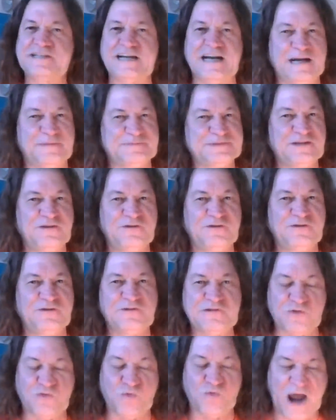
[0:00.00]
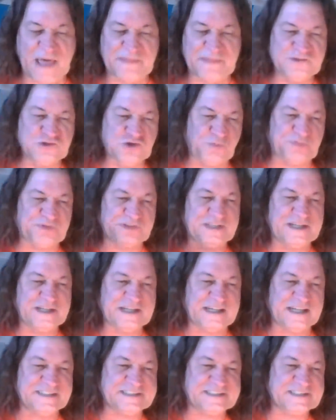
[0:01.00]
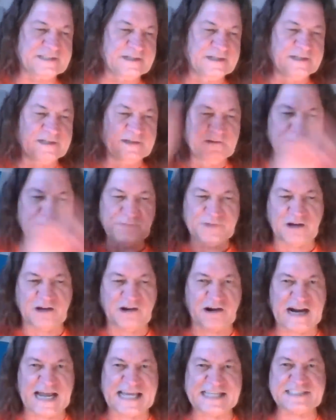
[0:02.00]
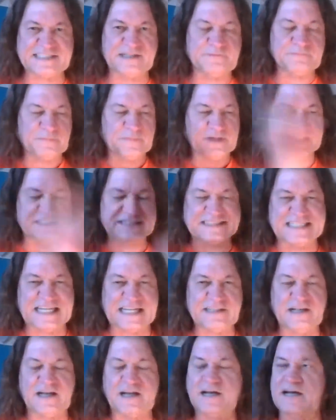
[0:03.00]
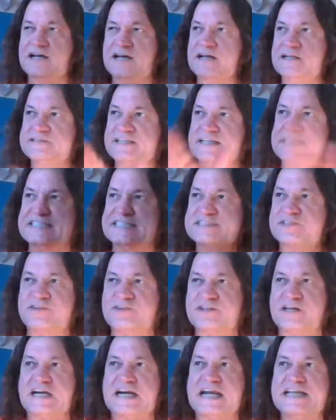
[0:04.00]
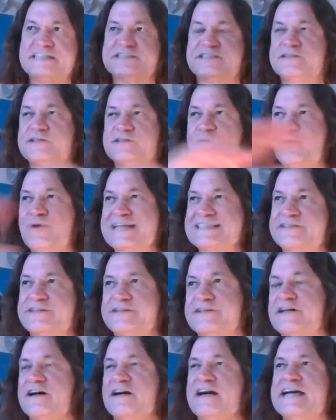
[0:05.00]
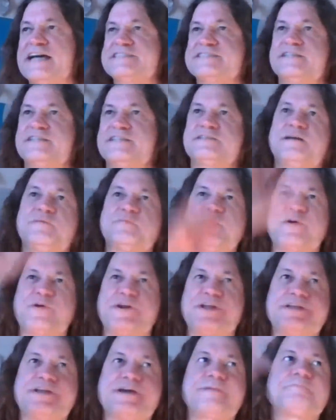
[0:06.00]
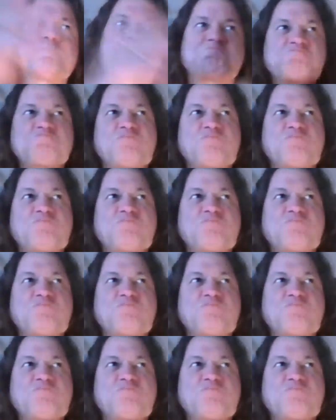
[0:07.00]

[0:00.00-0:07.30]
absolutely. When Jupiter hits the horizon, the eastern horizon, the western horizon, the meridian,